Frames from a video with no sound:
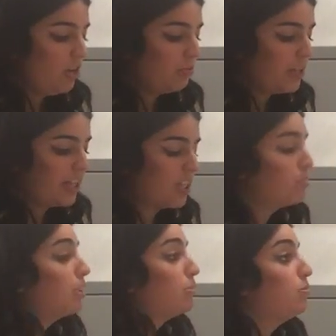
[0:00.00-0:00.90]
we think
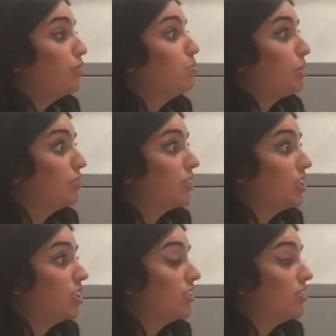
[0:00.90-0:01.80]
about the movie
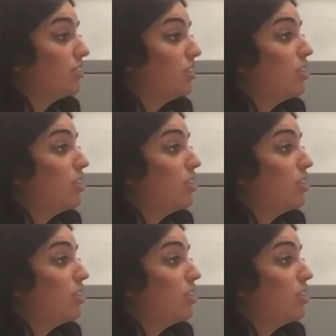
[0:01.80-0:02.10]
Privileges.